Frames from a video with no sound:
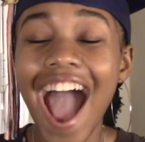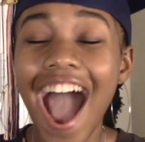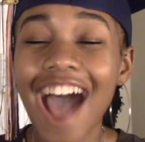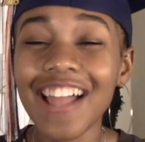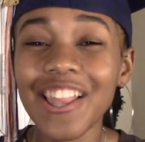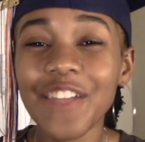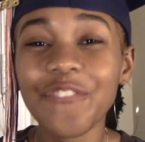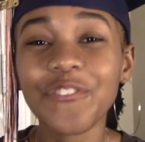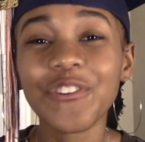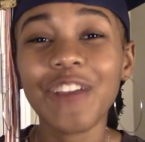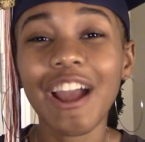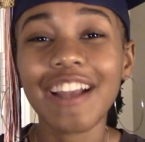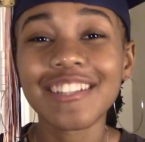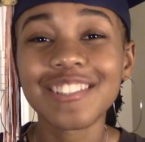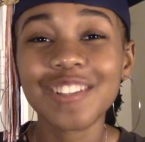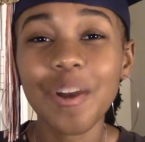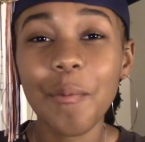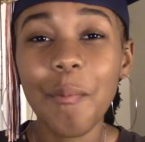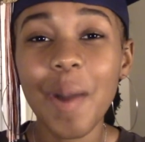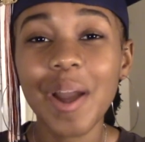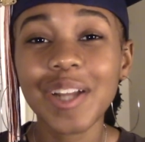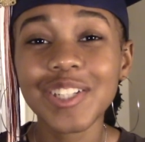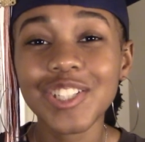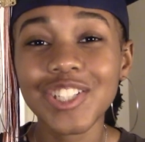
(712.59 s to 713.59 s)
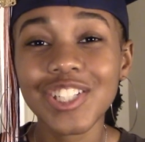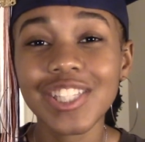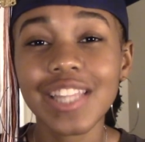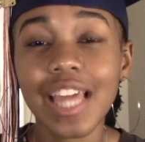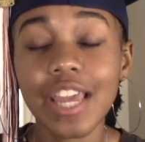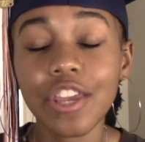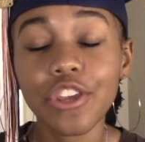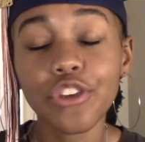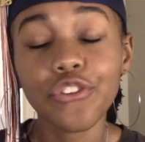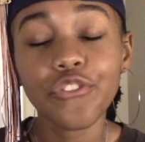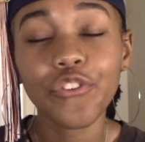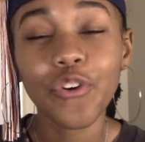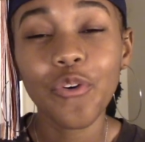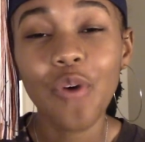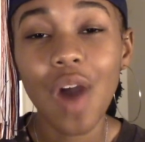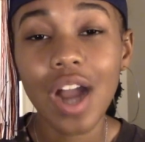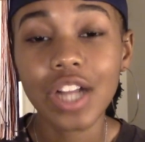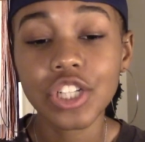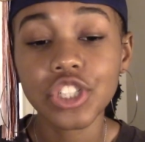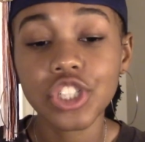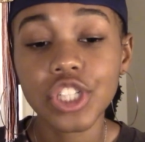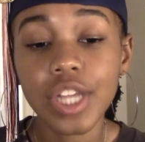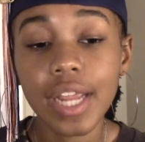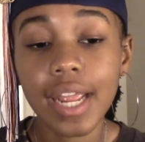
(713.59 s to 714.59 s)
I love you guys so much. Thank you for
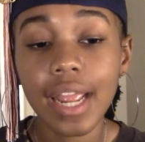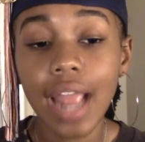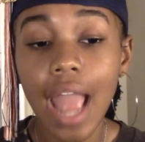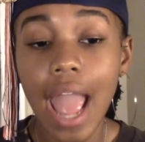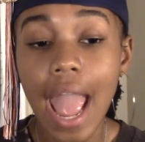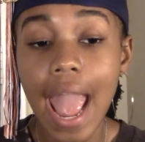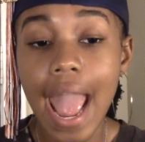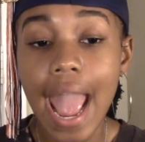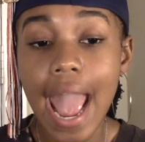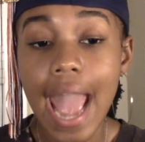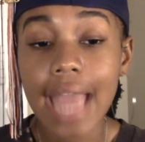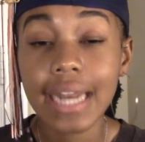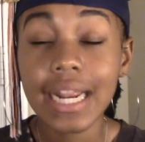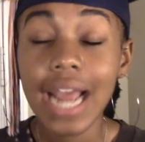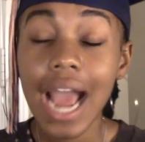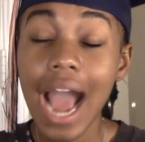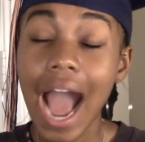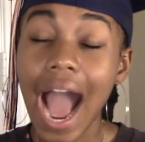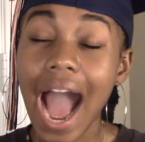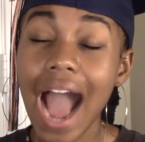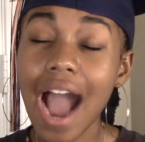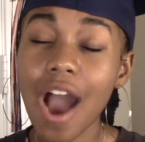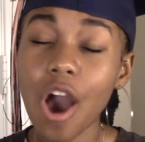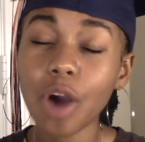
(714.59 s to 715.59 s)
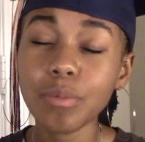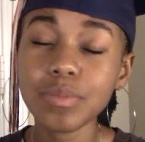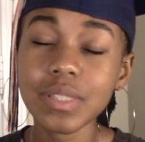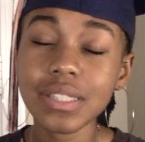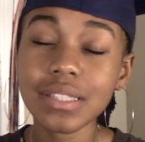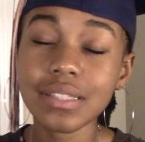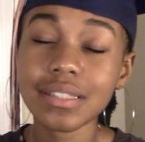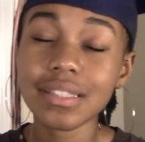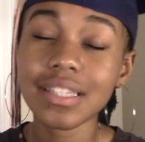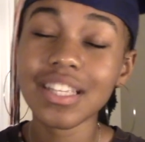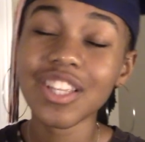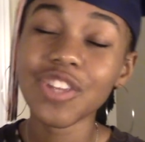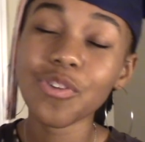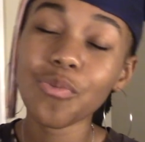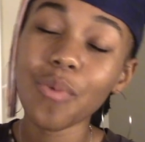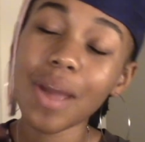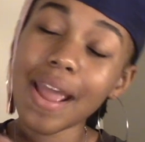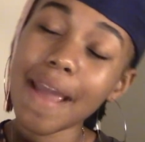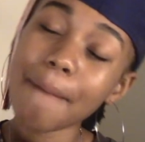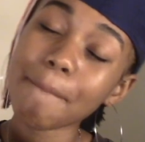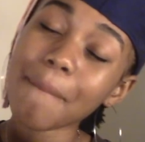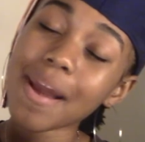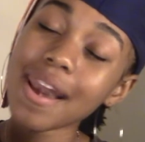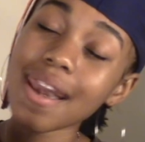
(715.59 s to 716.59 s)
watching, and I hope to see you
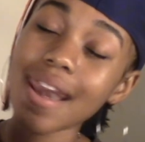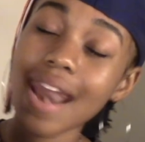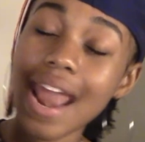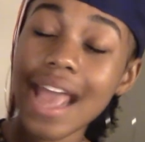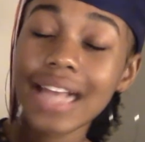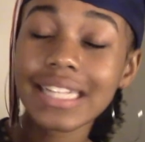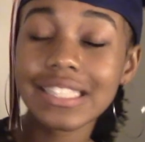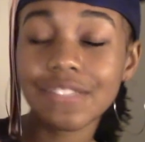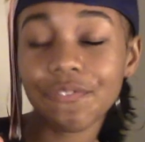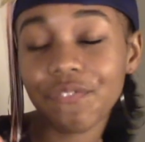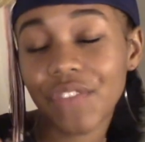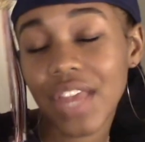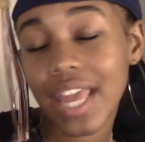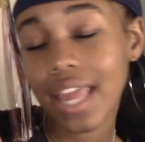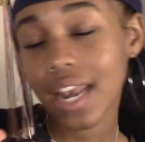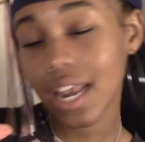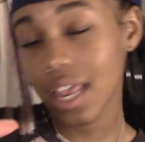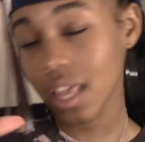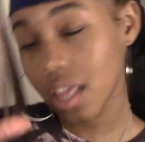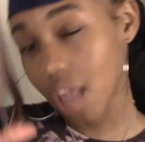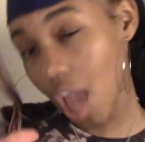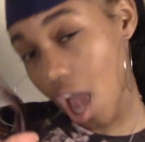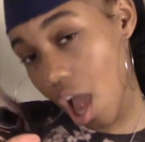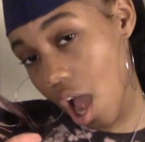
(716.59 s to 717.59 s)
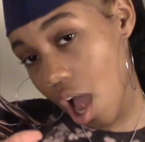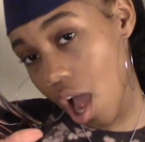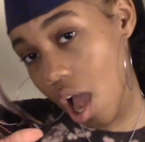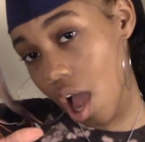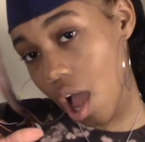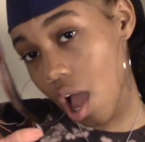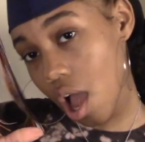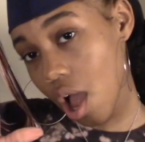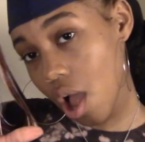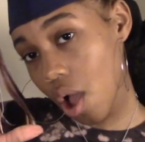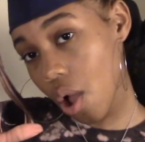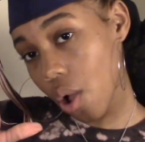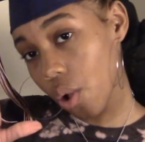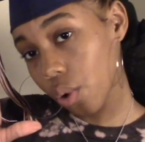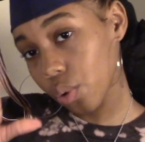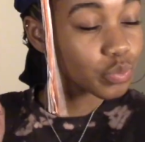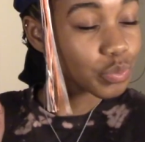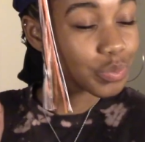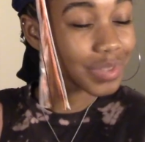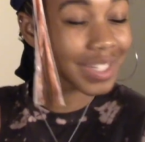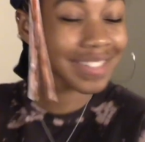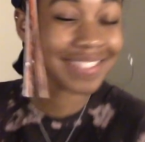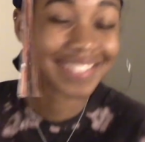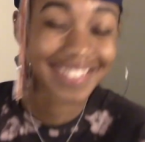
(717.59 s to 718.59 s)
in my next video.
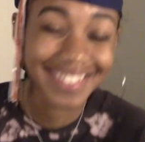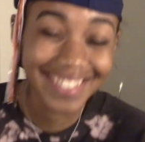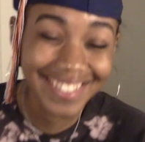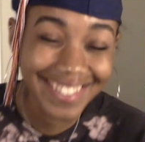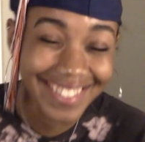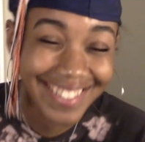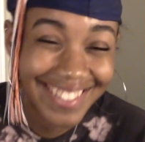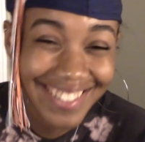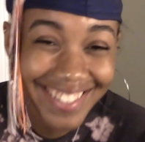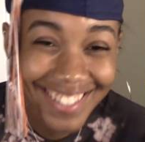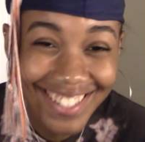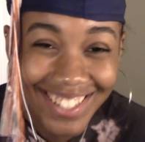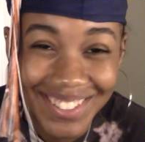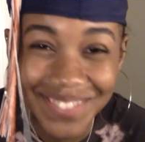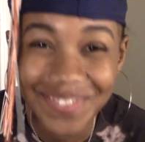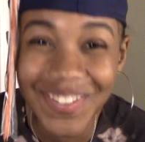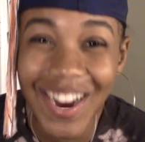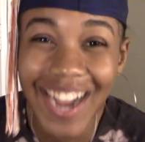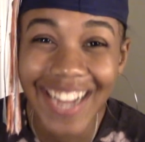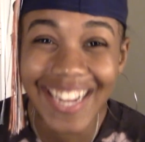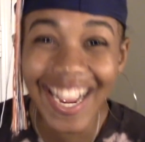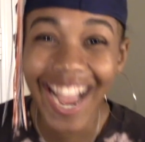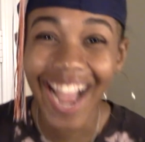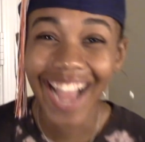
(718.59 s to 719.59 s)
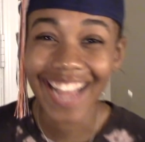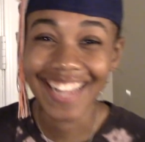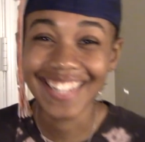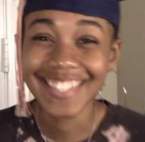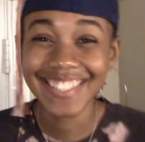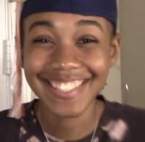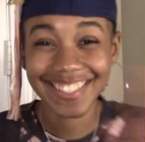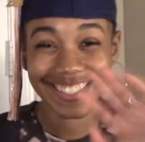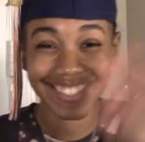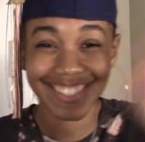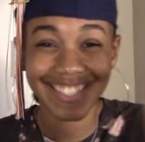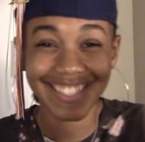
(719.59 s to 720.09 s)
Bye, guys.